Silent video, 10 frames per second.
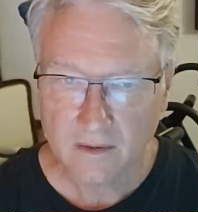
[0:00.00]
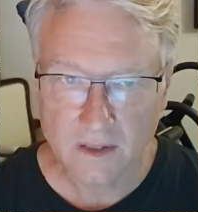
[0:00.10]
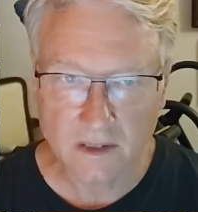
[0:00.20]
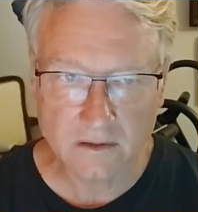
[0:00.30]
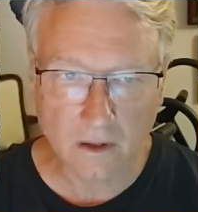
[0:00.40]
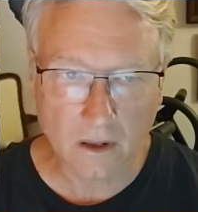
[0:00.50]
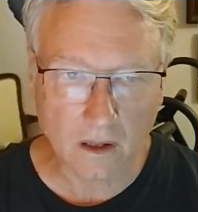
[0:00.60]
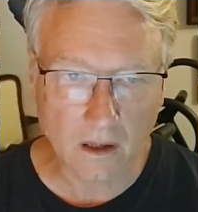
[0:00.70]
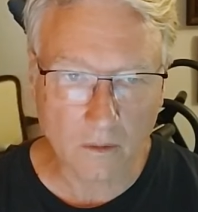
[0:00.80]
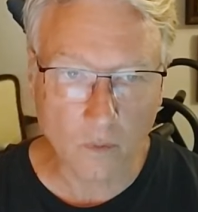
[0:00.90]
These are
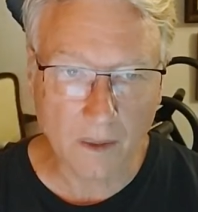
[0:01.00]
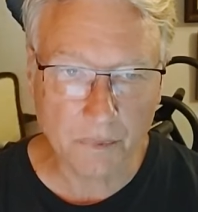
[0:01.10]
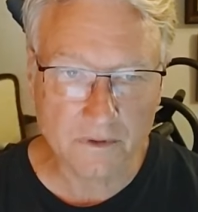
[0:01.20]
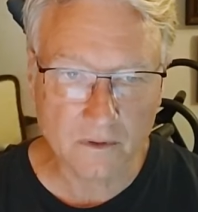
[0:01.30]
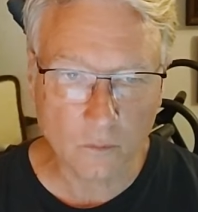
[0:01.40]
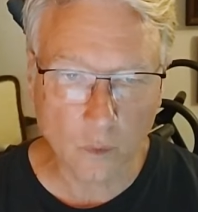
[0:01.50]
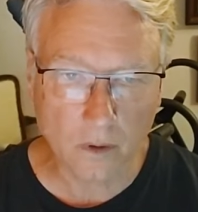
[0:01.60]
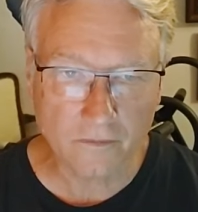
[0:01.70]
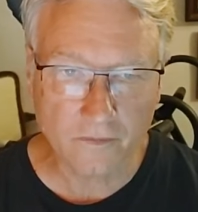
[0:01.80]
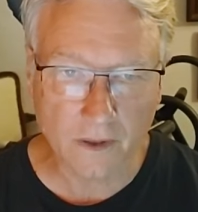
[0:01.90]
our weapons of
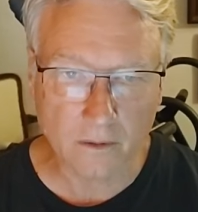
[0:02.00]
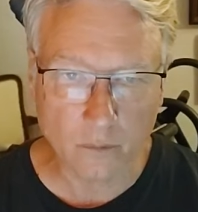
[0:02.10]
warfare.